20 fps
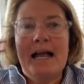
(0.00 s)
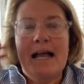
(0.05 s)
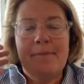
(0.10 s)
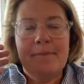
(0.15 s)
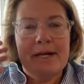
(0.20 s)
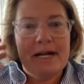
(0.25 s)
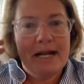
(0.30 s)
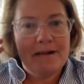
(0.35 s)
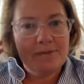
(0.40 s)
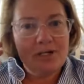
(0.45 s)
I
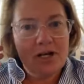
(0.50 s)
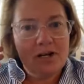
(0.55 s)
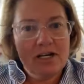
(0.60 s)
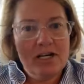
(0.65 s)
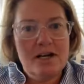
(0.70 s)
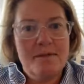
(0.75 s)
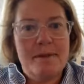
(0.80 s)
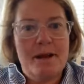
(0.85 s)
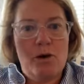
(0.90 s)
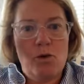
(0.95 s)
mean, I'm
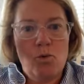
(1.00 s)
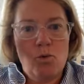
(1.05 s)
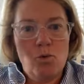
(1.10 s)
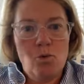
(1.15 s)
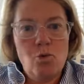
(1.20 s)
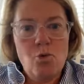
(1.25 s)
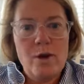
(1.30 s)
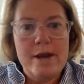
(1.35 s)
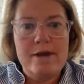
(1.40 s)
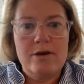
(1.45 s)
talking about
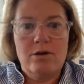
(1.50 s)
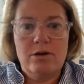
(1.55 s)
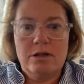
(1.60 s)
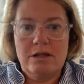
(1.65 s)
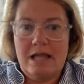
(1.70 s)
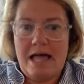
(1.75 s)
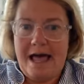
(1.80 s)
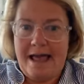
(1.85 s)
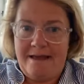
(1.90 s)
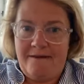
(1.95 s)
real
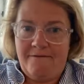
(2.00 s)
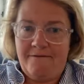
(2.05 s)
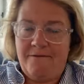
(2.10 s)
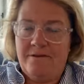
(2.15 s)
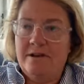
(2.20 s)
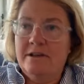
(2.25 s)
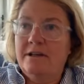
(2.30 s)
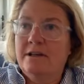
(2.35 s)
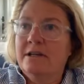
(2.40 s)
life.